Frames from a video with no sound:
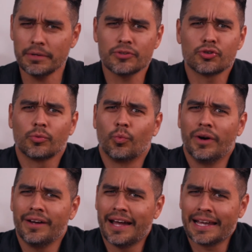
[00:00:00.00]
not sure
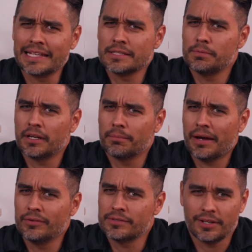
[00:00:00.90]
what I can speak
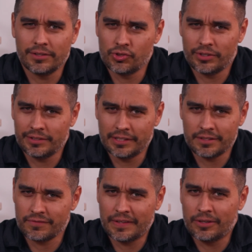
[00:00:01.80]
about intelligently in
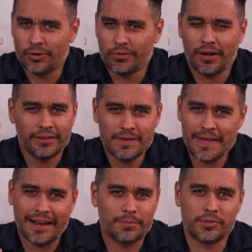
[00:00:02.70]
this video. I'll leave
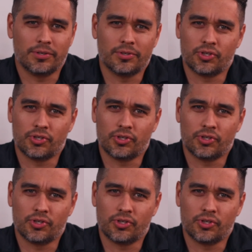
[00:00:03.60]
that up to your